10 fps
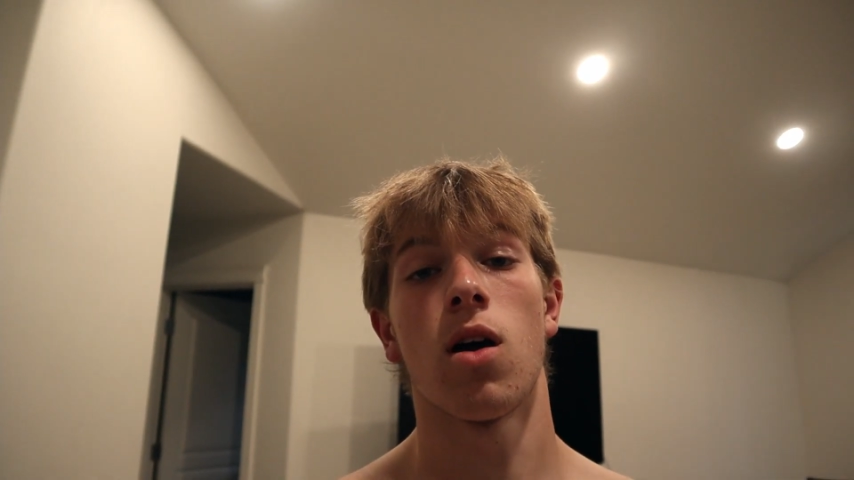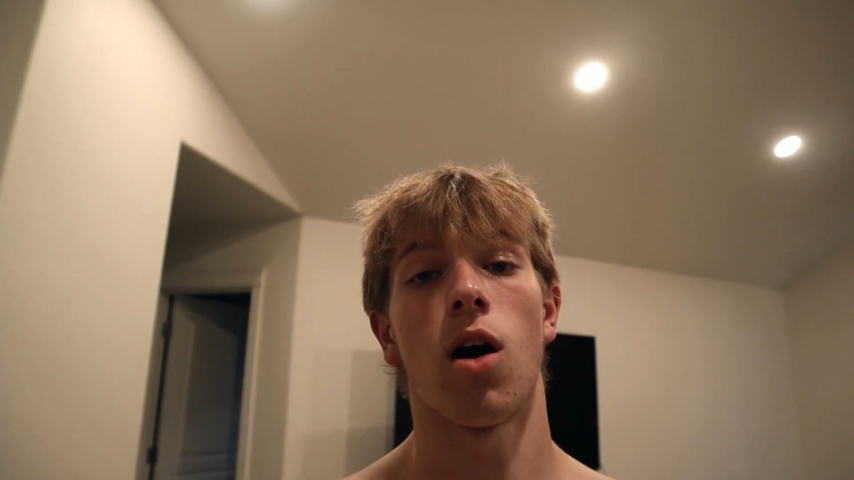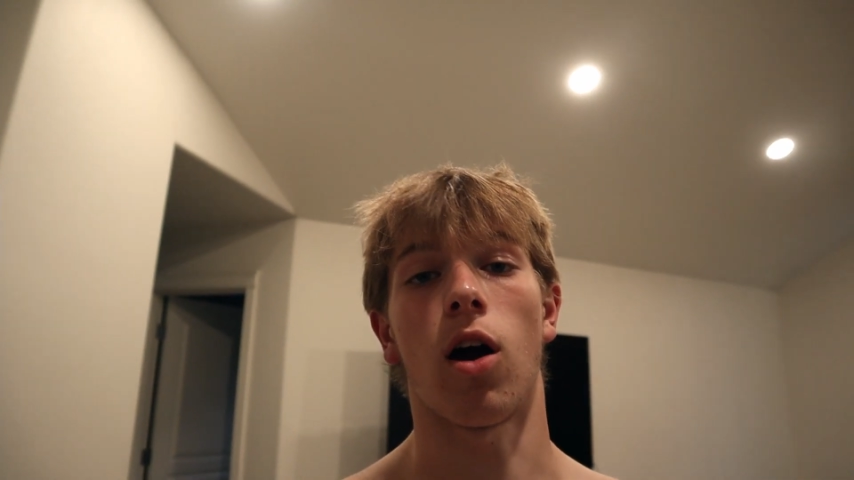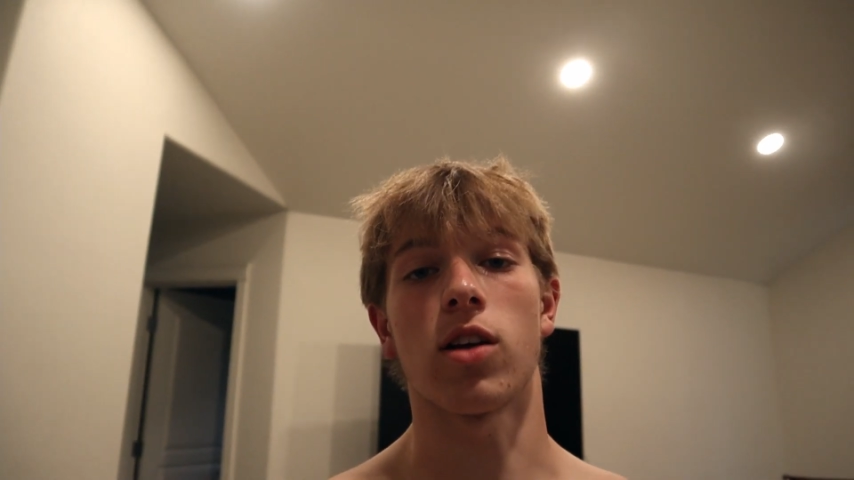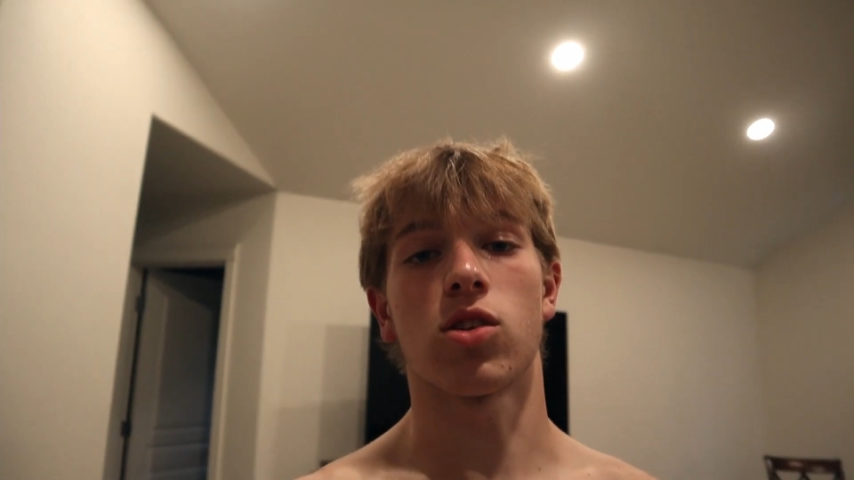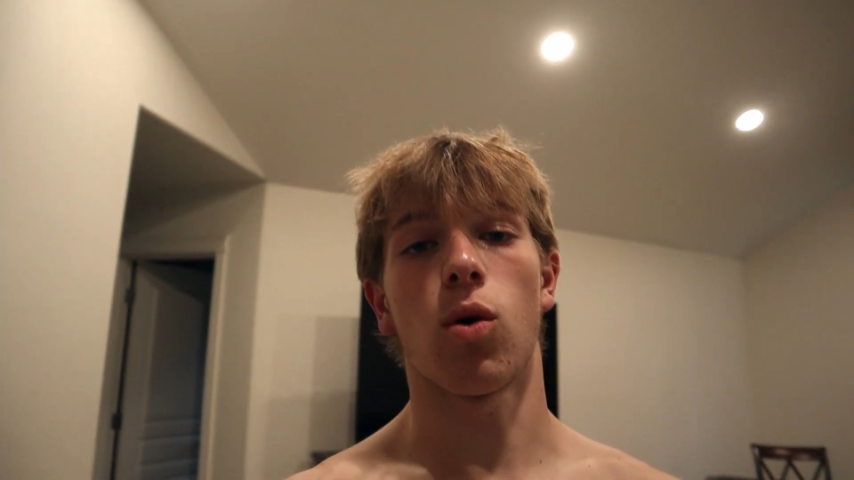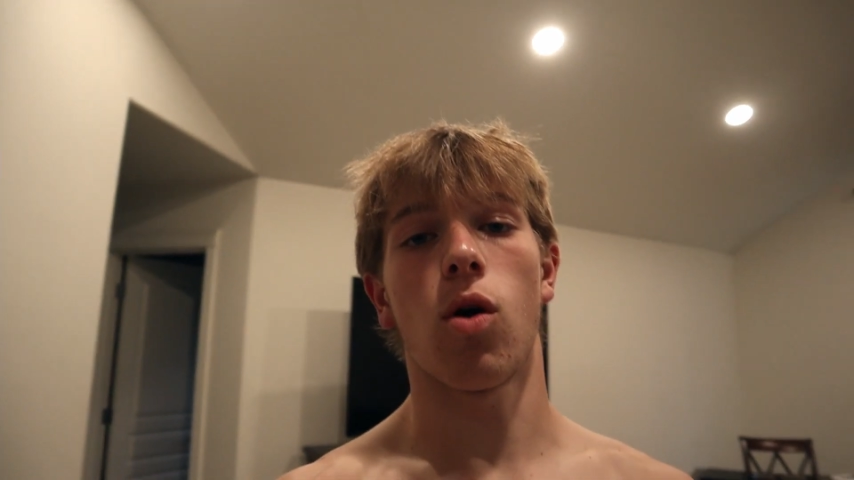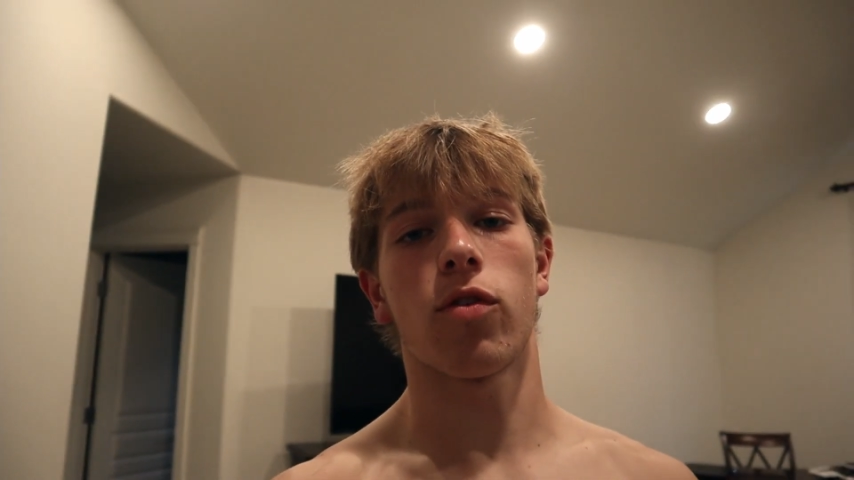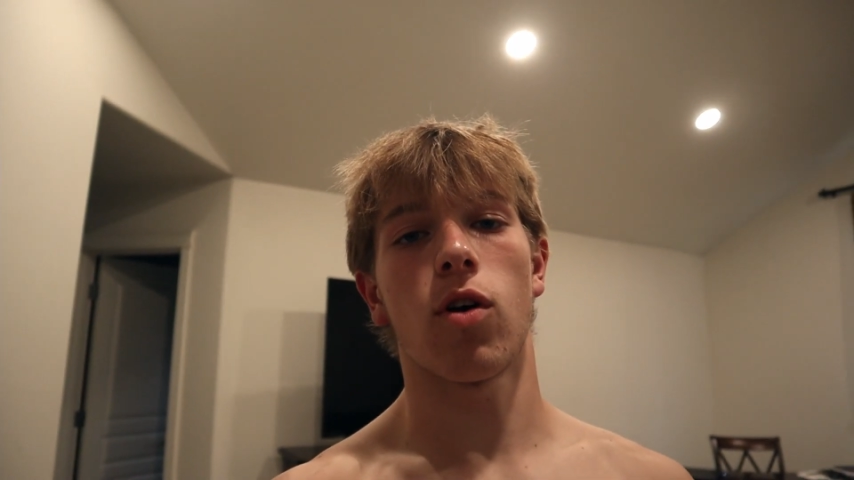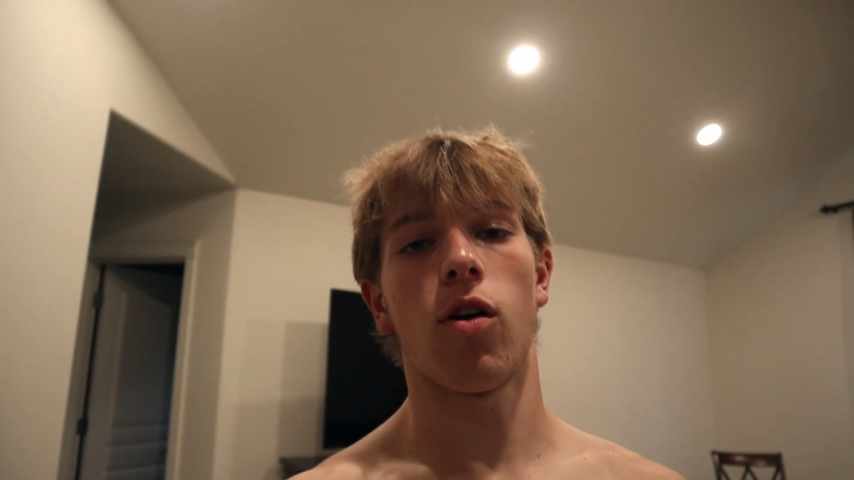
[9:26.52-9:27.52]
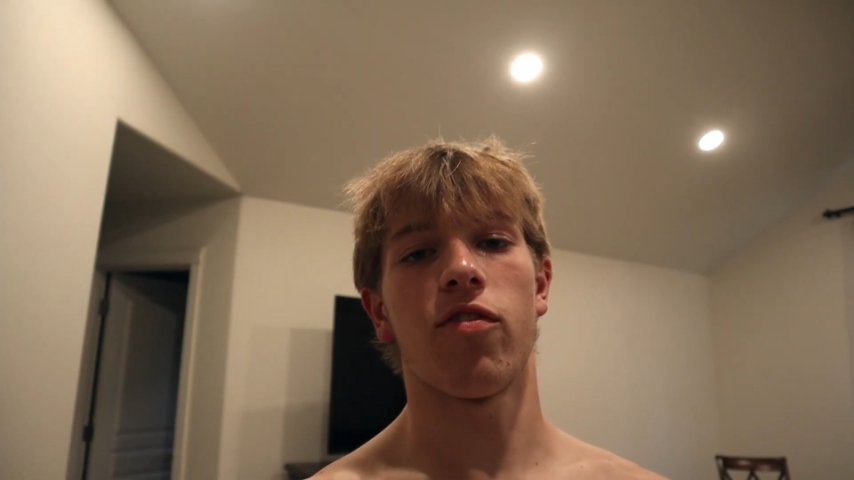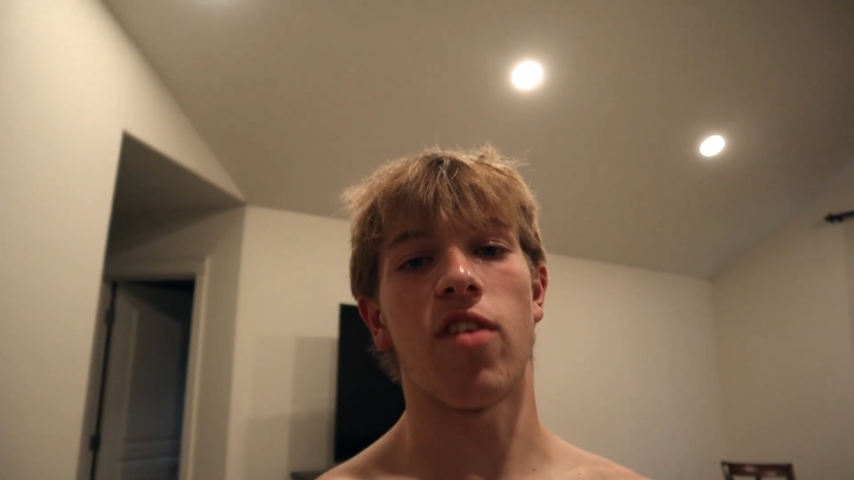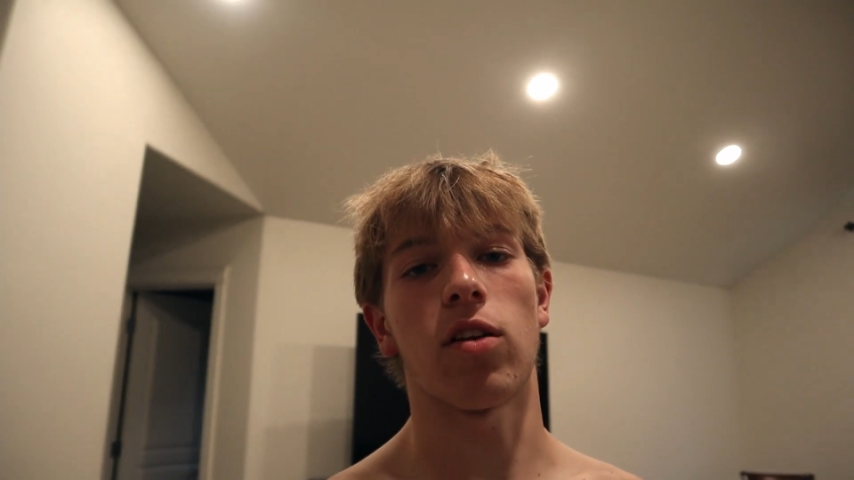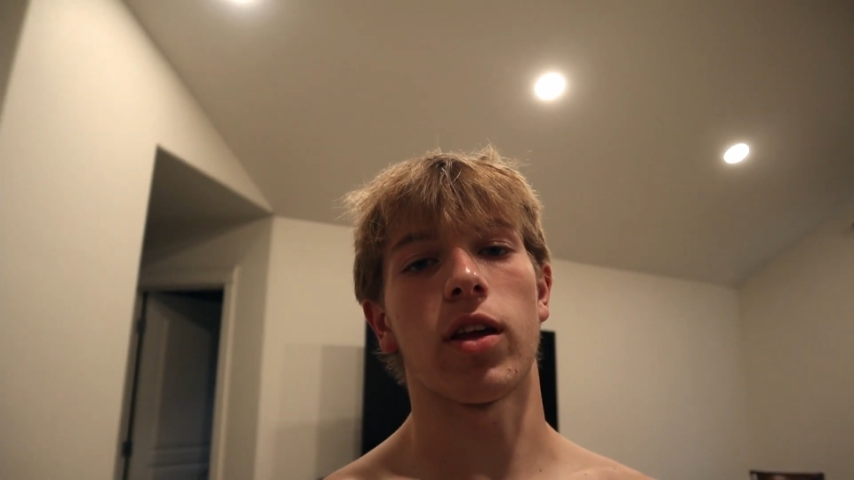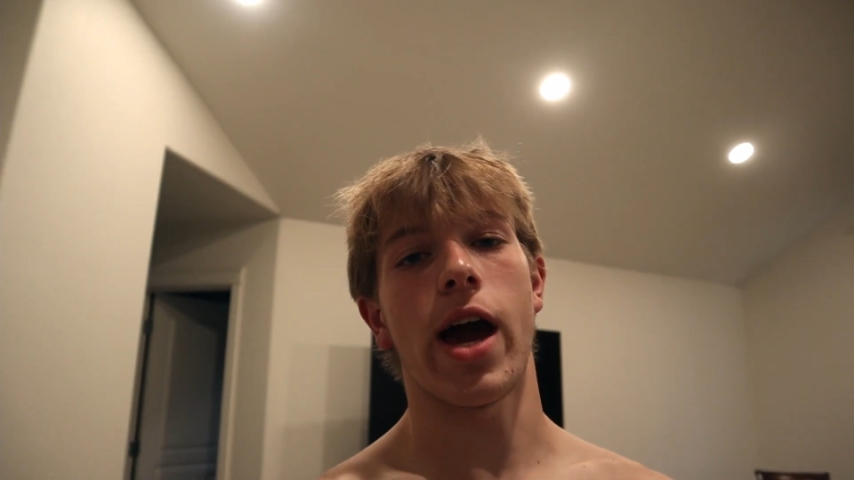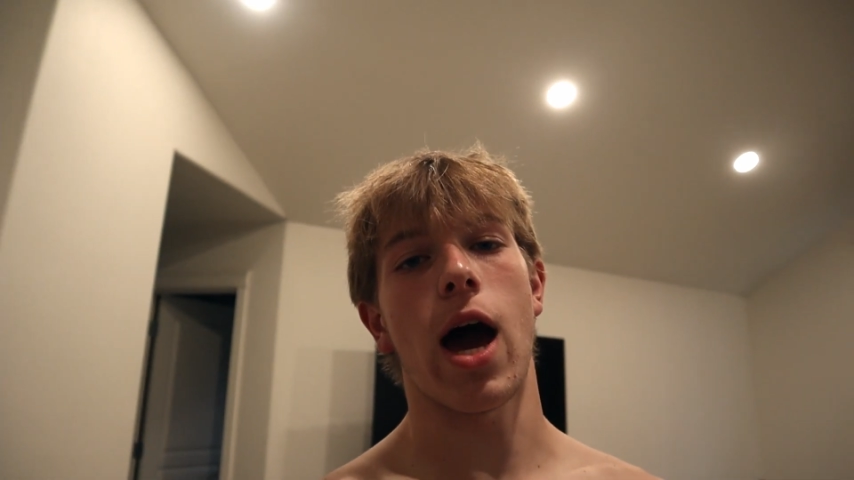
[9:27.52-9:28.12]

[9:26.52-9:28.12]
Alright, so overall fairly